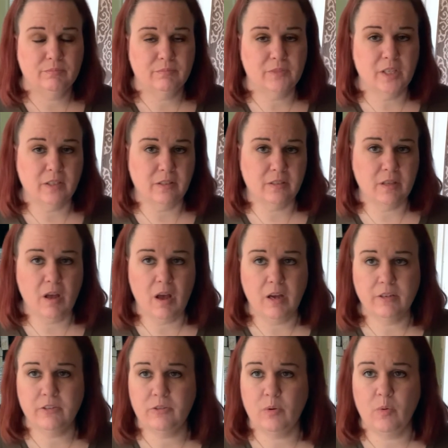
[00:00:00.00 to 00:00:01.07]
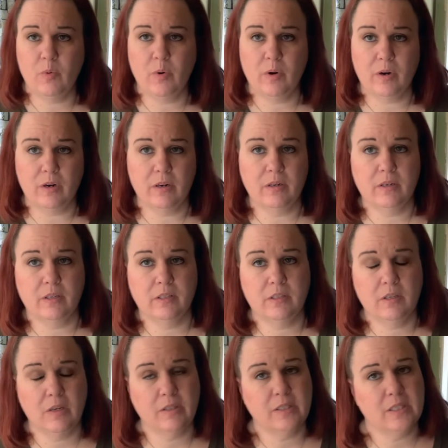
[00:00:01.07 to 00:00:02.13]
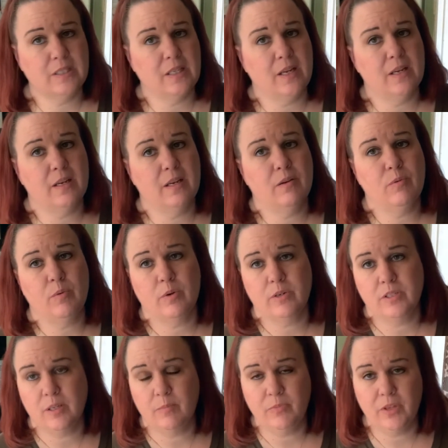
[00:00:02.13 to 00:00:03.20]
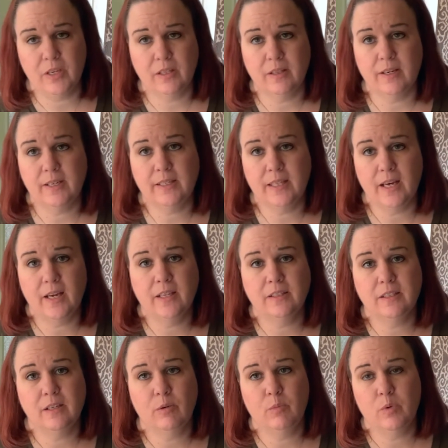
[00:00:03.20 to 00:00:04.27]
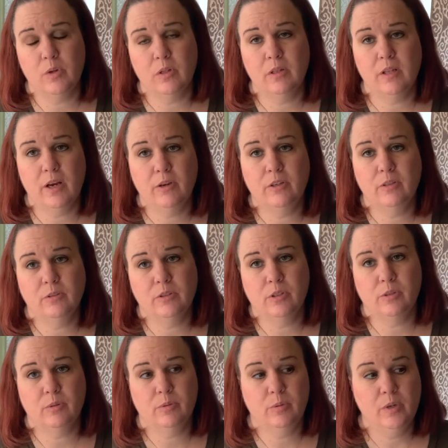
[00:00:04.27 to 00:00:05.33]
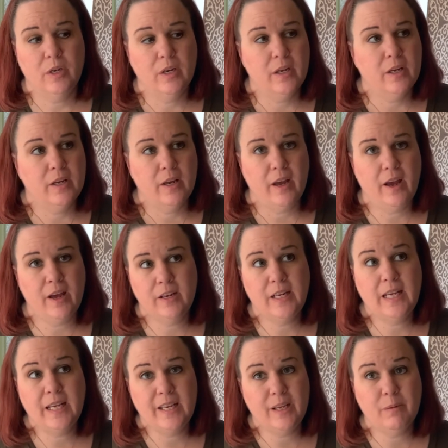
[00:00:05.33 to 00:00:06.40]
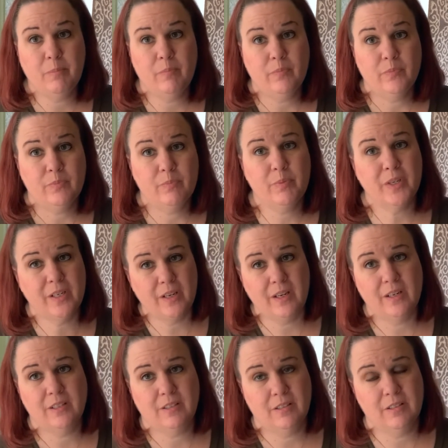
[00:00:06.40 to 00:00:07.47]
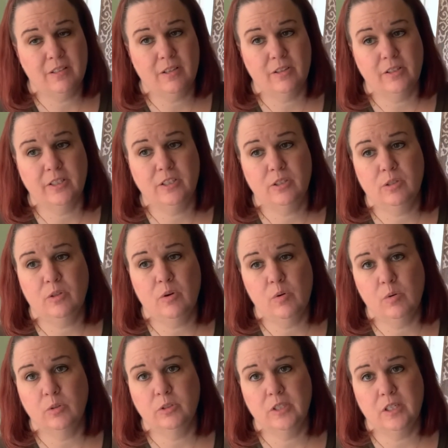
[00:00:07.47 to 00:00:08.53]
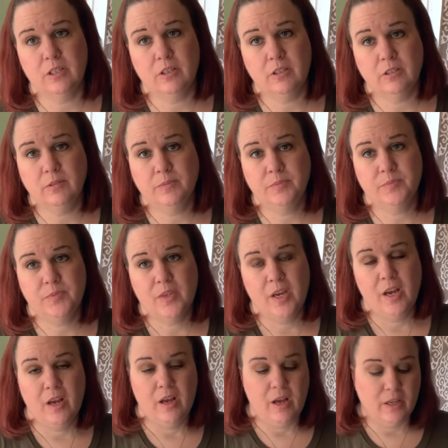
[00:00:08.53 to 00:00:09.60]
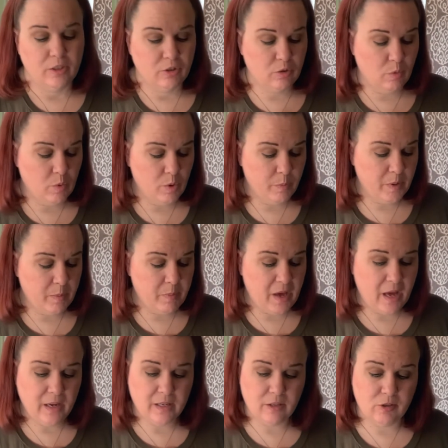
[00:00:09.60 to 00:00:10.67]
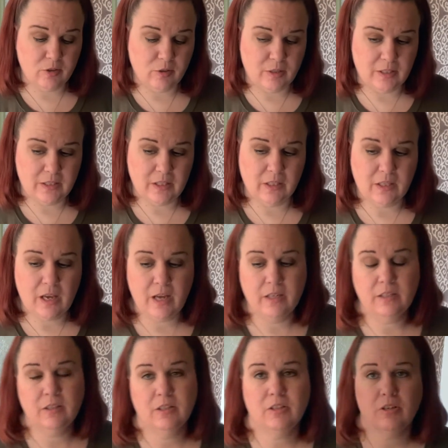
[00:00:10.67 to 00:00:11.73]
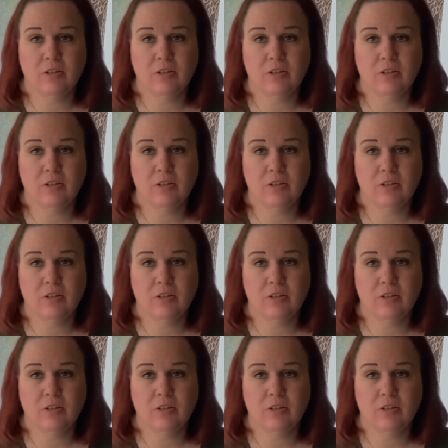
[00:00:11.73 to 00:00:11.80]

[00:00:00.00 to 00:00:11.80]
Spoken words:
sauce or a salsa or something like that that will allow you to add heat, but not necessarily to the whole dinner. So we'll be back as soon as this kind of starts